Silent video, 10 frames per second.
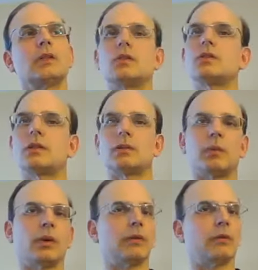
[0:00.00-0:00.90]
just use
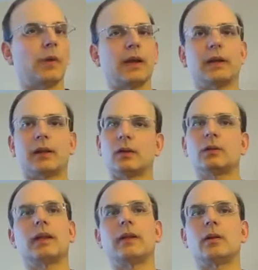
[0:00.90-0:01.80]
as a point of awakening.
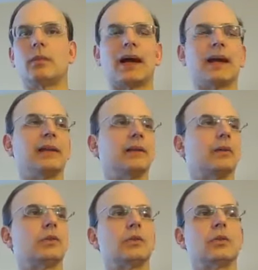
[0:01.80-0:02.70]
Don't let your
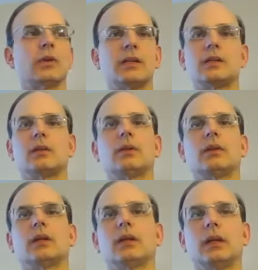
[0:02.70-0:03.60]
mind go too crazy
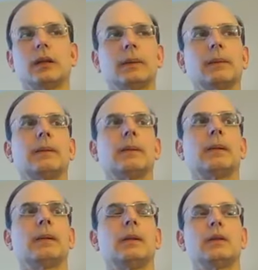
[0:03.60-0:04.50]
with it. Like,
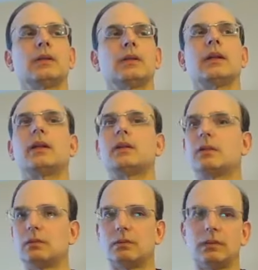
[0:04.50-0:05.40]
just let
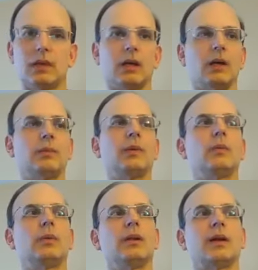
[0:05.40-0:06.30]
it
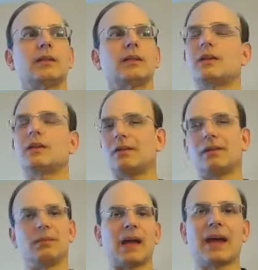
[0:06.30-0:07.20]
help you realize it doesn't
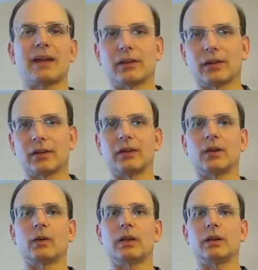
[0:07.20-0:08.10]
even matter.
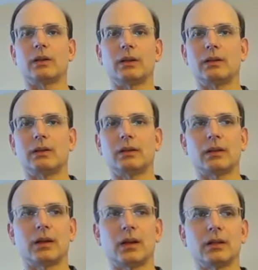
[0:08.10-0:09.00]
You know, it,
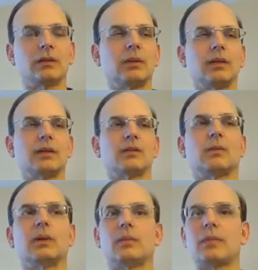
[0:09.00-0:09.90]
it ultimately
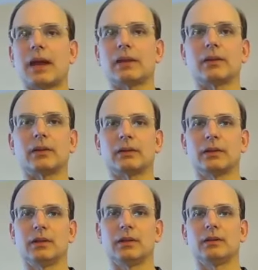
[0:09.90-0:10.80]
doesn't really matter